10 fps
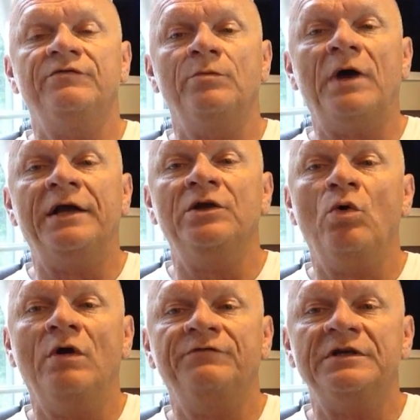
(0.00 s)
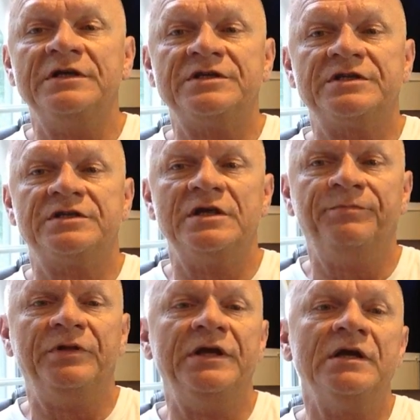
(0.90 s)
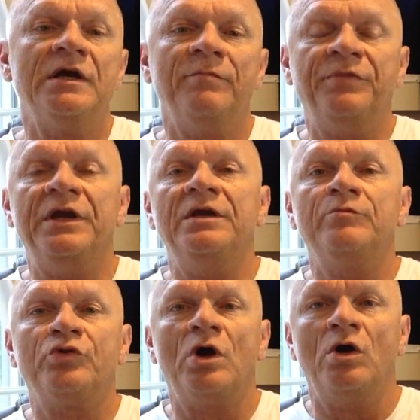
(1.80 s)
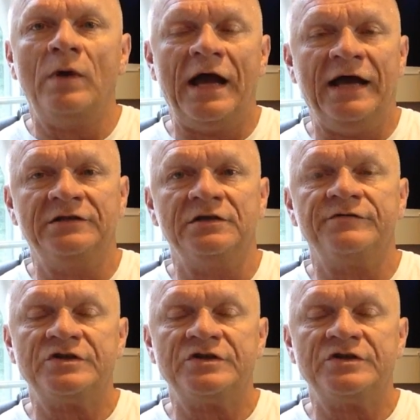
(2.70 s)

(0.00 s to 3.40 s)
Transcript: and reminding awfully is simply being proactive.